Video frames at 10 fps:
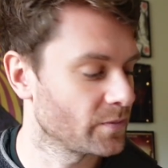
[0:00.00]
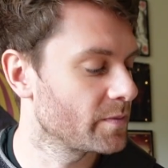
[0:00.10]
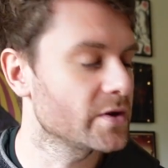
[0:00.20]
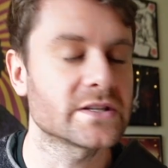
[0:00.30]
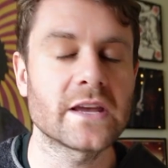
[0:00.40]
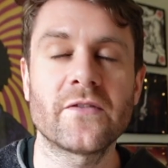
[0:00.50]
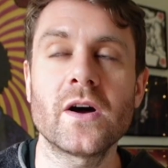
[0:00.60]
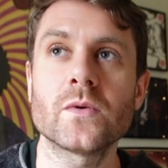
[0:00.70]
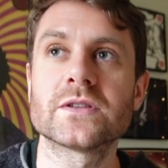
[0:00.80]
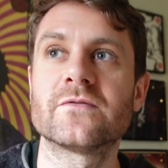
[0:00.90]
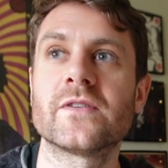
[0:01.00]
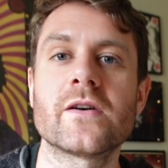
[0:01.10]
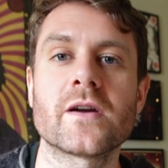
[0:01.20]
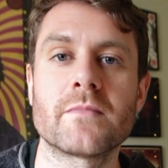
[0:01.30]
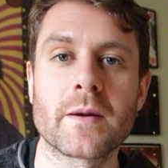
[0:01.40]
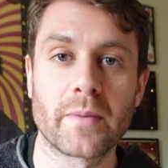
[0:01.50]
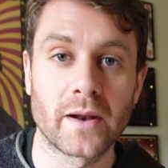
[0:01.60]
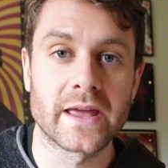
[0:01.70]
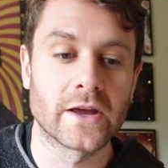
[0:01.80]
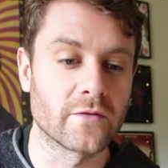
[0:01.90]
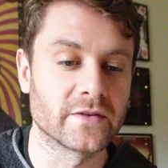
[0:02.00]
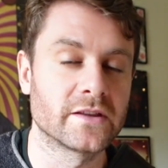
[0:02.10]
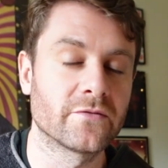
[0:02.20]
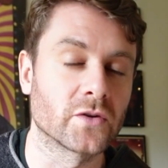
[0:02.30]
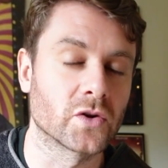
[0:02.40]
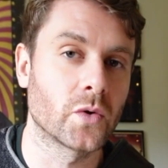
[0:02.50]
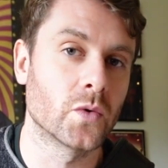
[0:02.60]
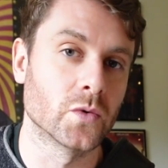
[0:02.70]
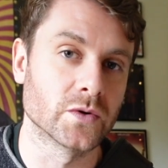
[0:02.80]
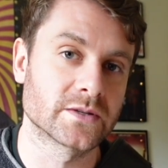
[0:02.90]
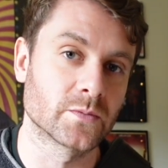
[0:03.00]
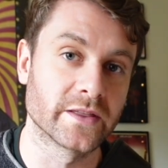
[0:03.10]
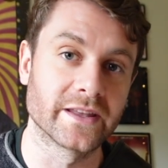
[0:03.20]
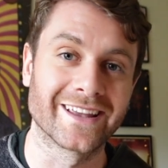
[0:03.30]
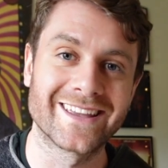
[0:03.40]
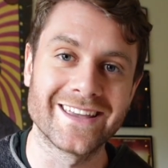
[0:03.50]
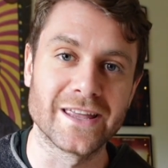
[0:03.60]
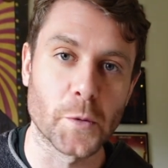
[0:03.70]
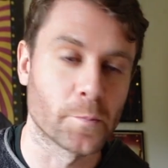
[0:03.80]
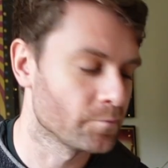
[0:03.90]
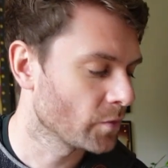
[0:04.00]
Because if I want to vary up my playing over different chords within a key,